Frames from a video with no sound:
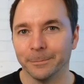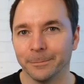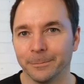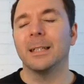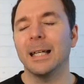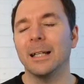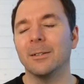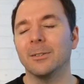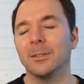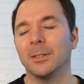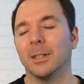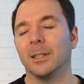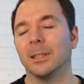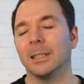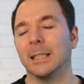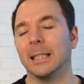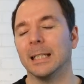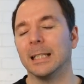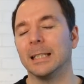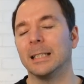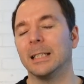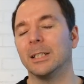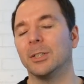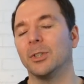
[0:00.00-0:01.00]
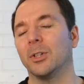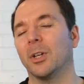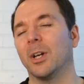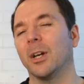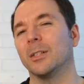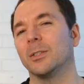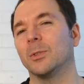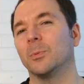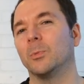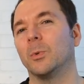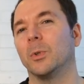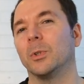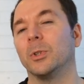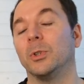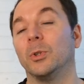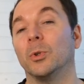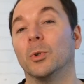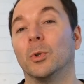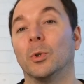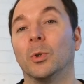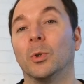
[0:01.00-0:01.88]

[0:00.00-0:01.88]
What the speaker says: The downside to this is you're going to want